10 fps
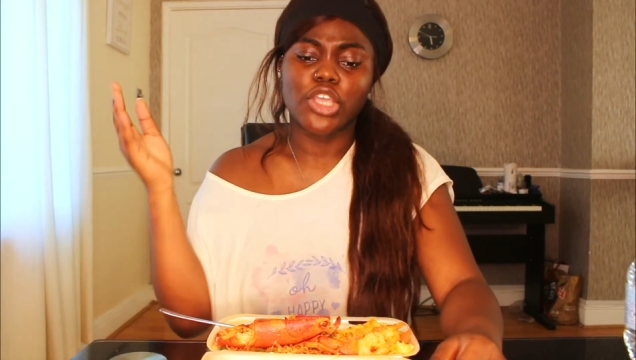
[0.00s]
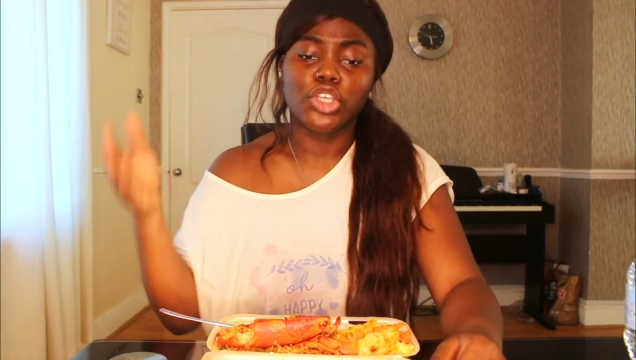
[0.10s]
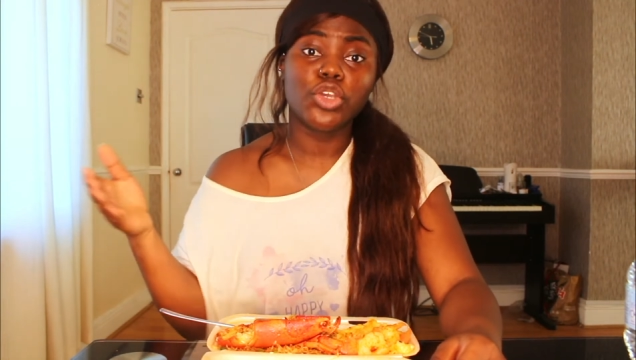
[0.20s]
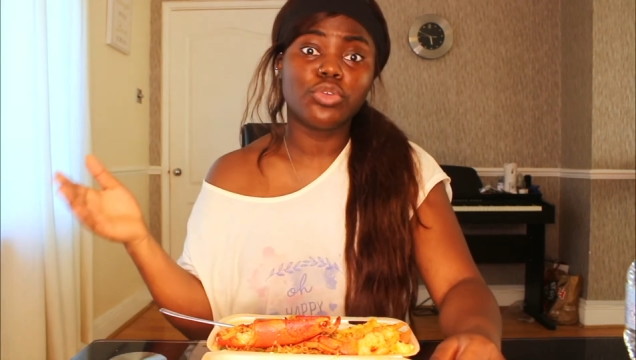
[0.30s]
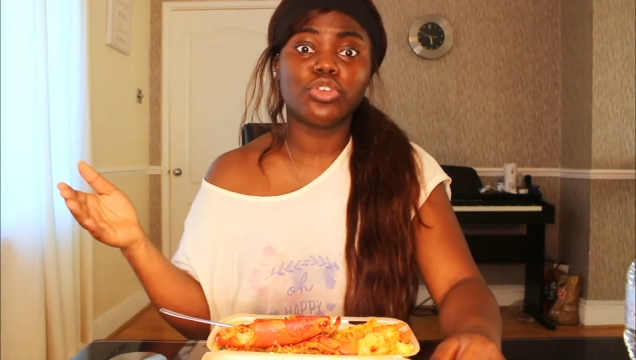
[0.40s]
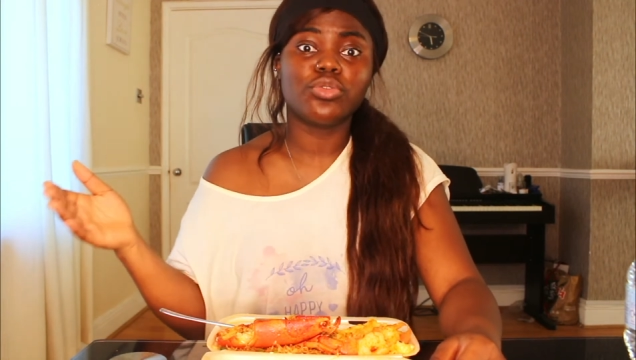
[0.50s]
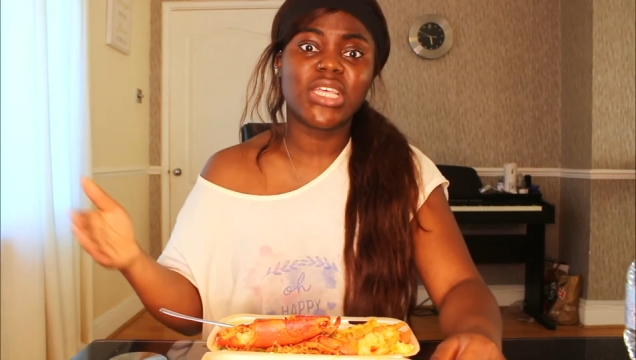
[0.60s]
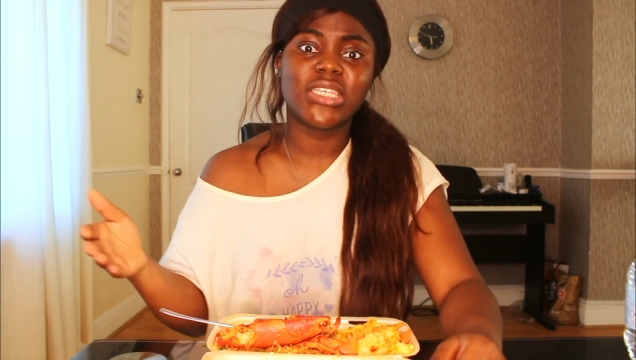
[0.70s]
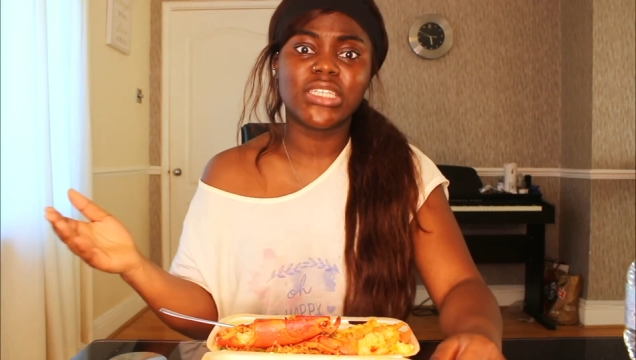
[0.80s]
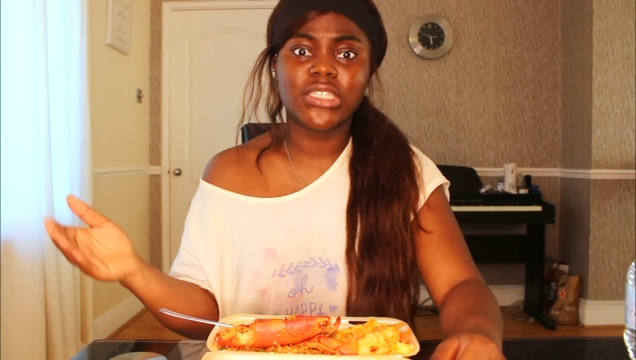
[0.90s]
you do
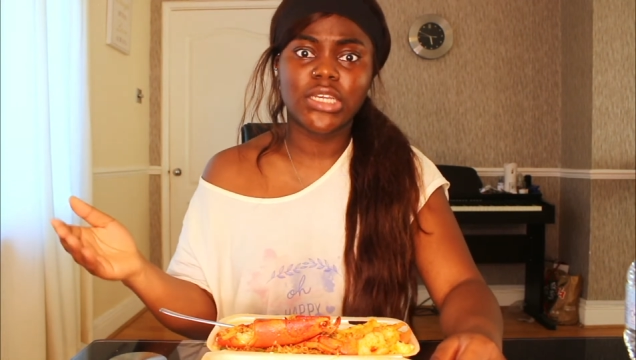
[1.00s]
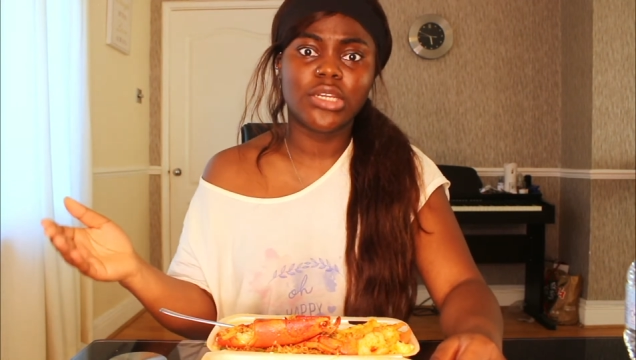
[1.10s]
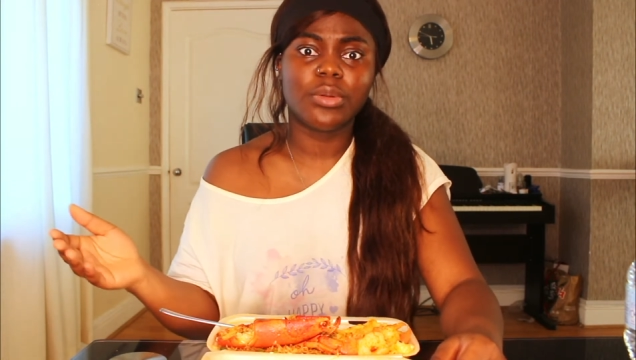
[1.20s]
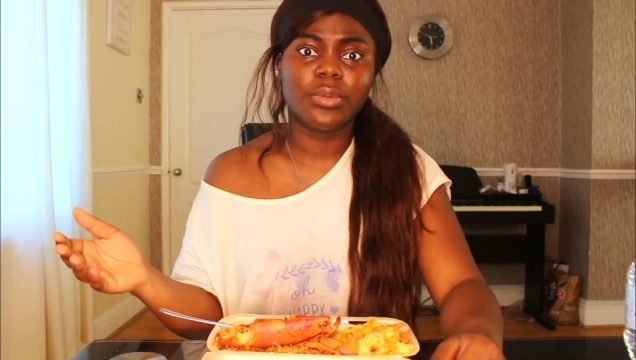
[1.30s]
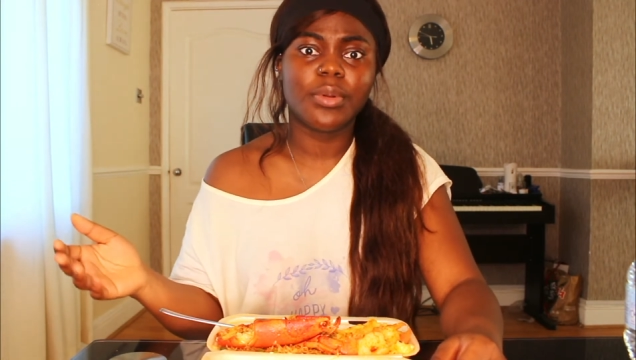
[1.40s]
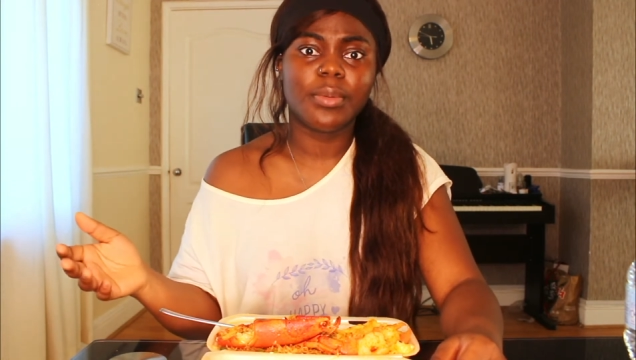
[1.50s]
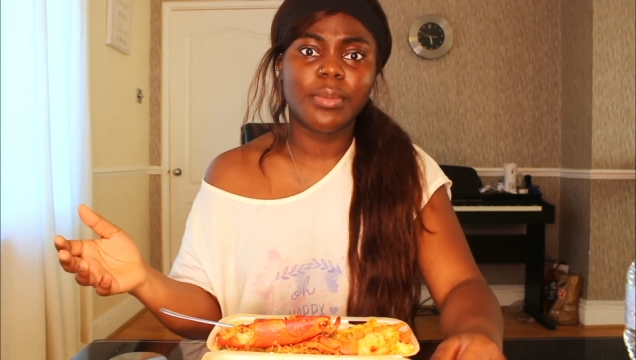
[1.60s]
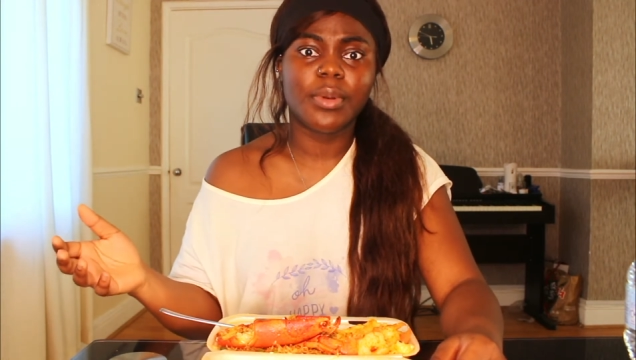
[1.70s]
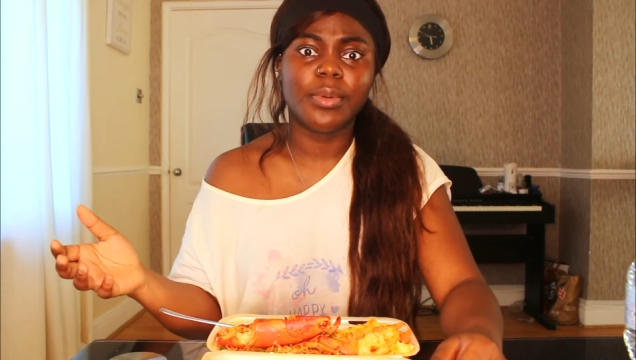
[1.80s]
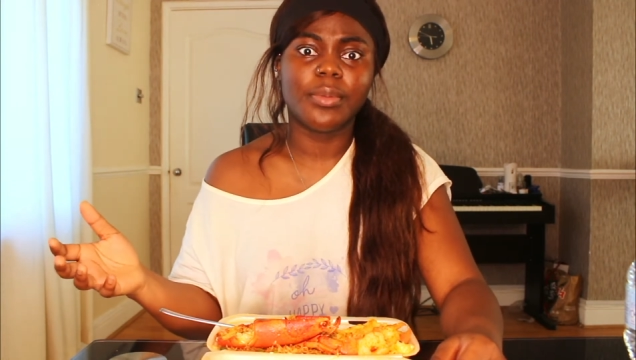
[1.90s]
this and
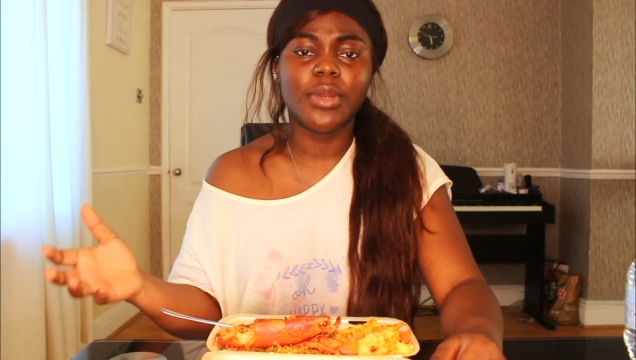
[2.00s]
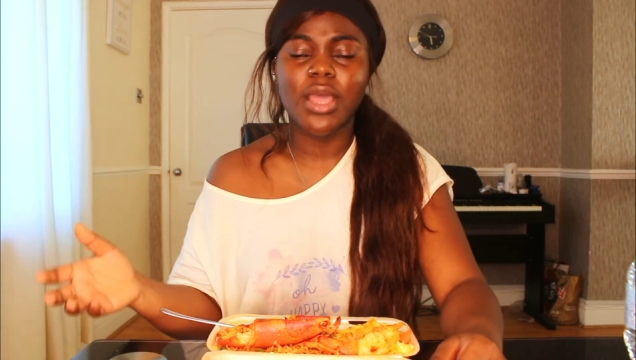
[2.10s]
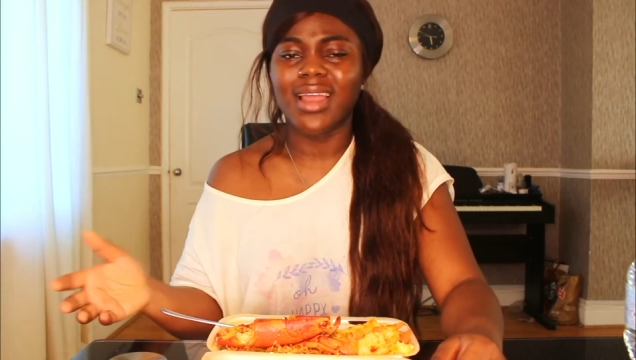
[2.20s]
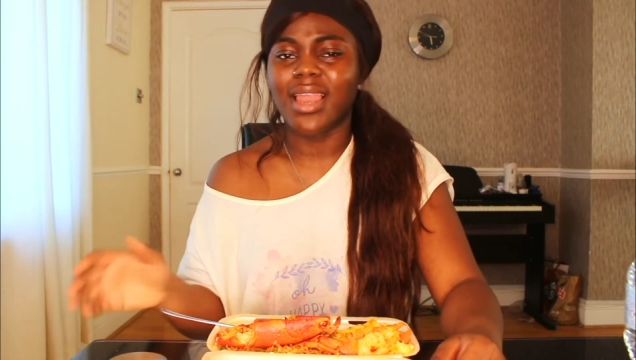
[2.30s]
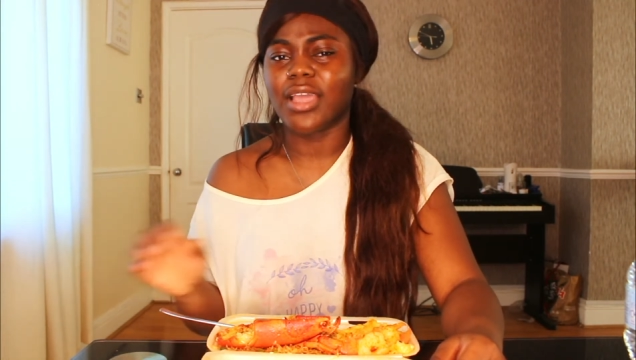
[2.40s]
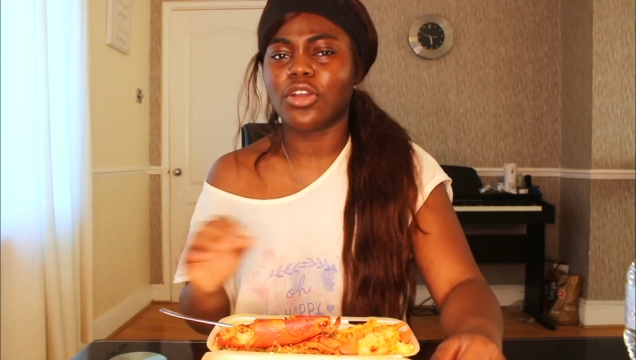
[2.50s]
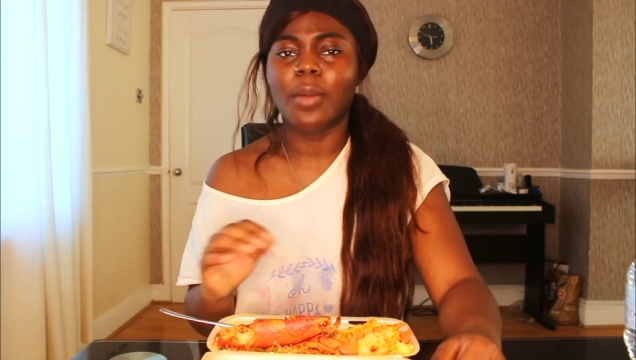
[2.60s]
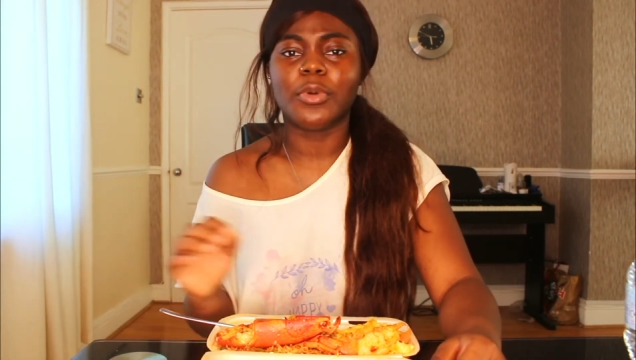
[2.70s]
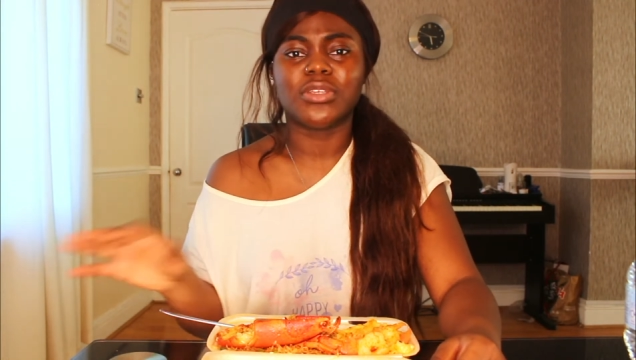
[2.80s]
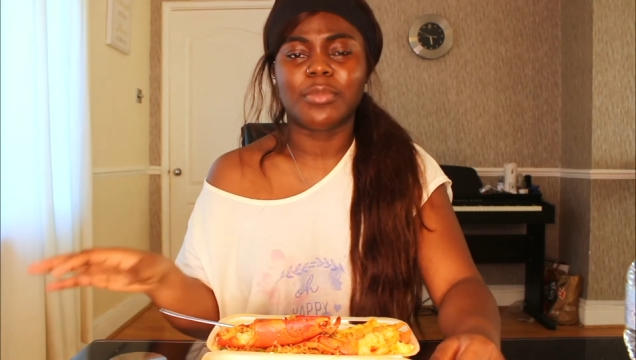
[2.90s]
and like
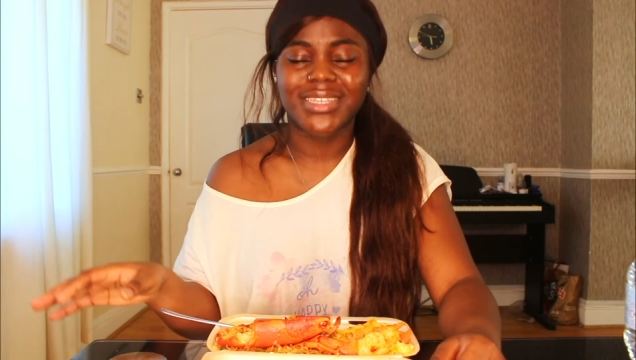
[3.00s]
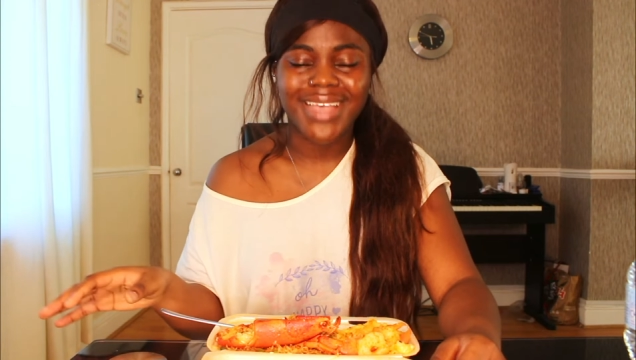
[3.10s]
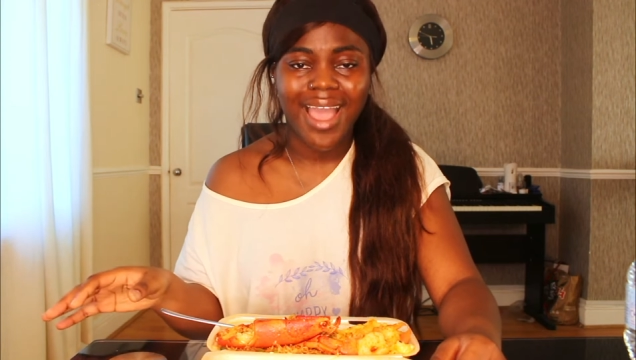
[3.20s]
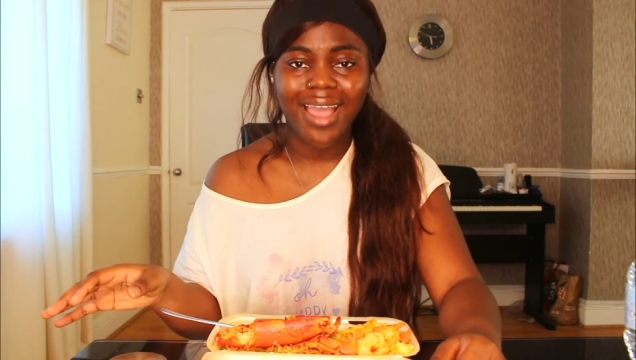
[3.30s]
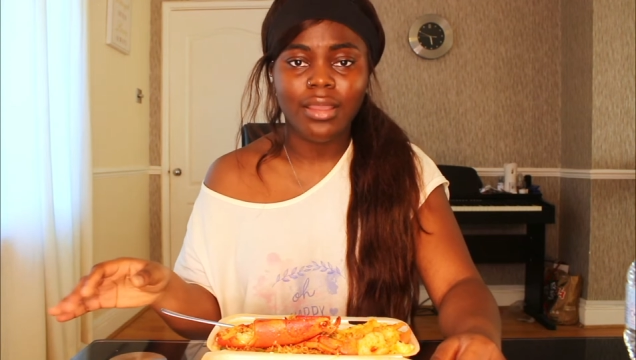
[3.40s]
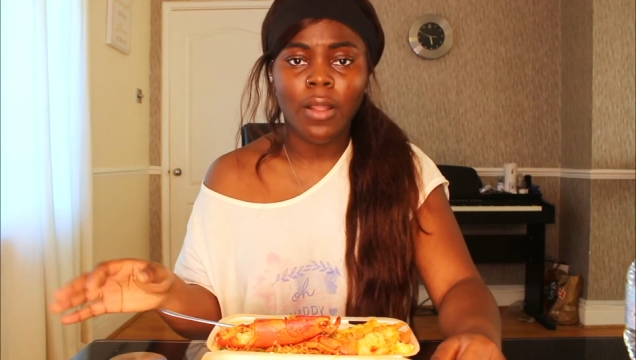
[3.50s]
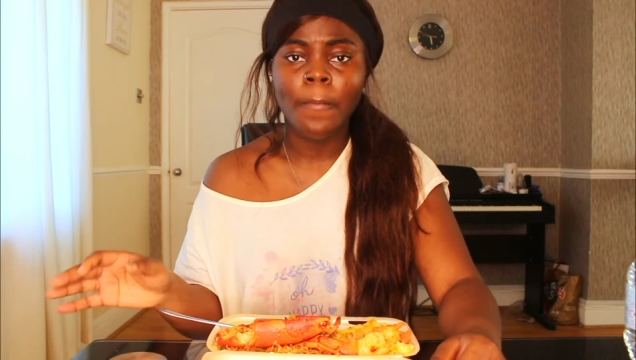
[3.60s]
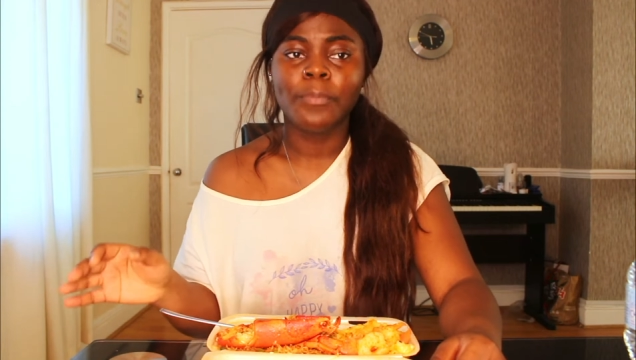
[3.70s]
come on some attack.